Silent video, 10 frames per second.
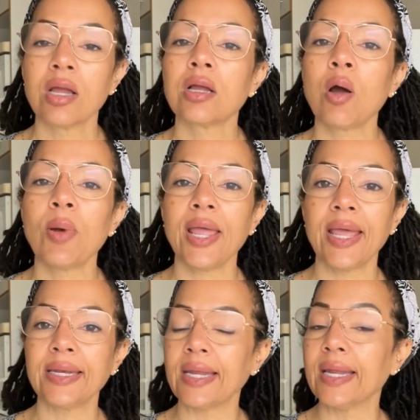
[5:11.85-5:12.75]
go
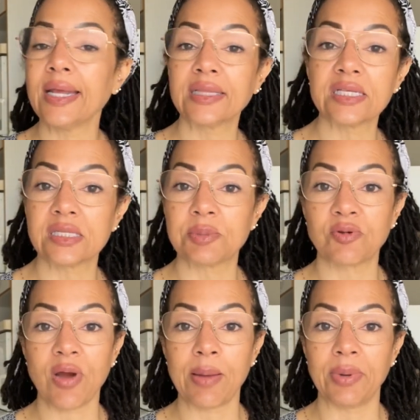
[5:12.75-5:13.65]
ahead and hit the
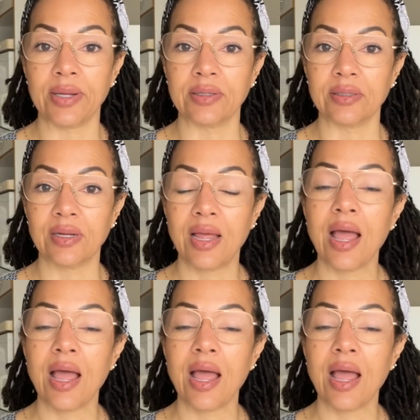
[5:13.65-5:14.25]
subscribe button.